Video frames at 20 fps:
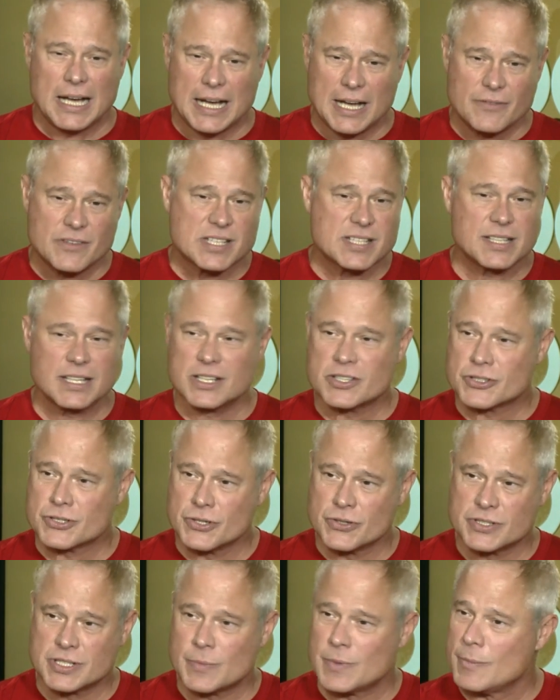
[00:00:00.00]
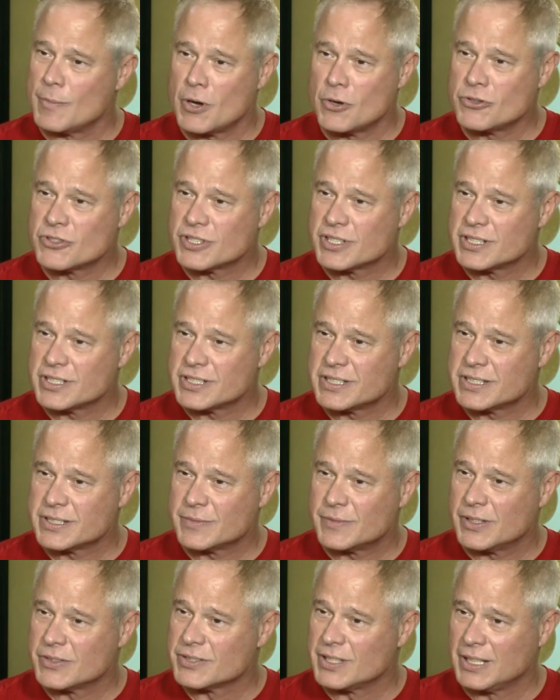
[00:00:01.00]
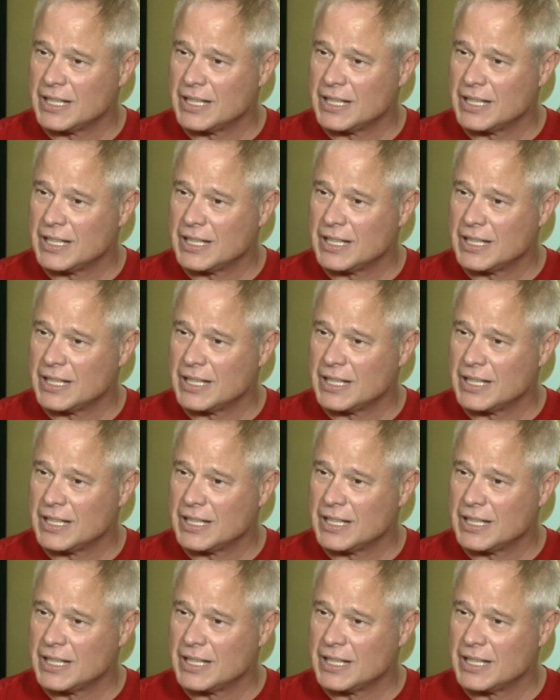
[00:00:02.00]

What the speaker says: Obviously, it stirs up emotions. There's a